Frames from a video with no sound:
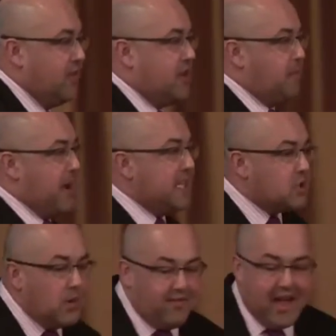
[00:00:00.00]
The
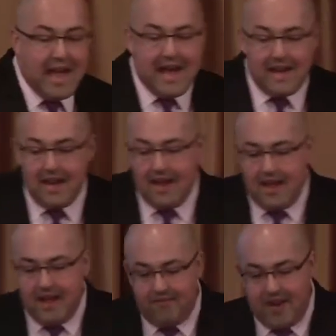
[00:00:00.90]
debates we've had
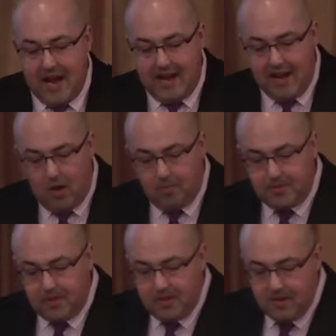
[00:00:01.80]
have not
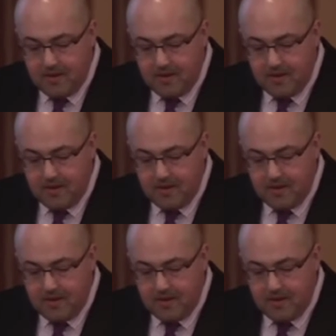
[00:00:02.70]
helped.